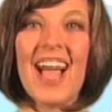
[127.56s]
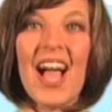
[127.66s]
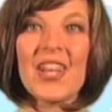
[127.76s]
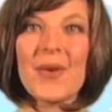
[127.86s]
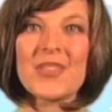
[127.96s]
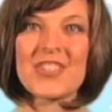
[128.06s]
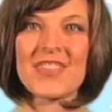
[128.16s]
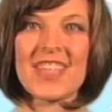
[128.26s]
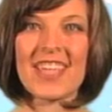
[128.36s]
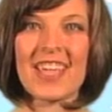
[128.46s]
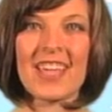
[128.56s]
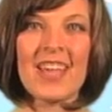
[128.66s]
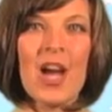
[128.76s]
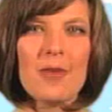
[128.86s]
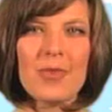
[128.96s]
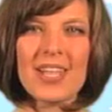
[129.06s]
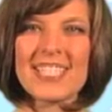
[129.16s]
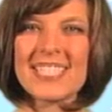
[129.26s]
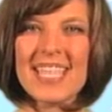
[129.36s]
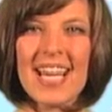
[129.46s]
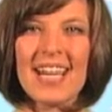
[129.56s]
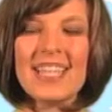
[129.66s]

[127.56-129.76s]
I know what you're thinking. Policía